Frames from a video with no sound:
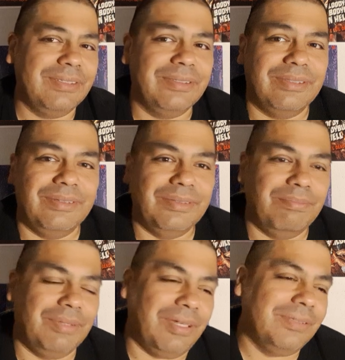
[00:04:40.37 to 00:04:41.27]
The, the, the,
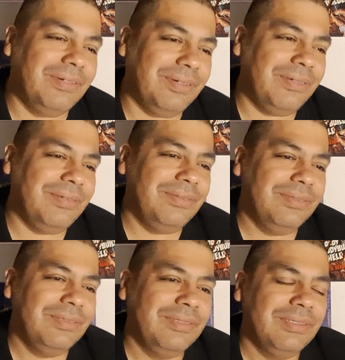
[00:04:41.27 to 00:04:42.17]
blonde girl
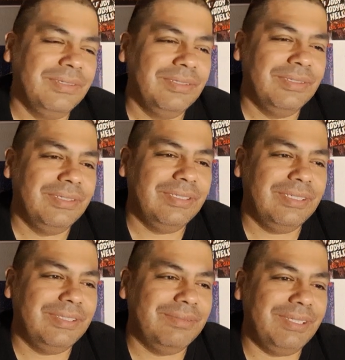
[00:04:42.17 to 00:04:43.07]

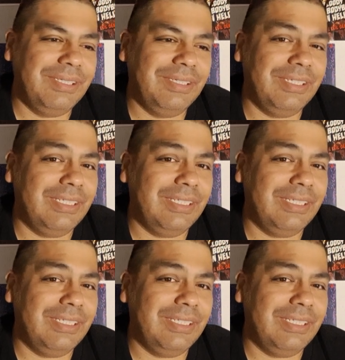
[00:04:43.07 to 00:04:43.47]
is really good,